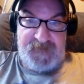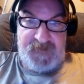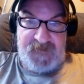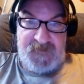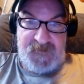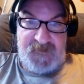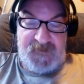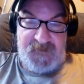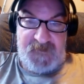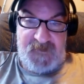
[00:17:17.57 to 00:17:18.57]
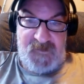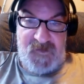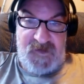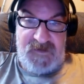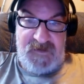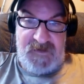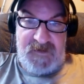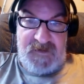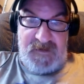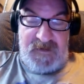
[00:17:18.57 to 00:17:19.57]

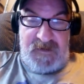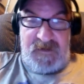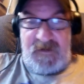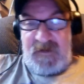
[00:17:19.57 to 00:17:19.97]
No one is speaking in this clip.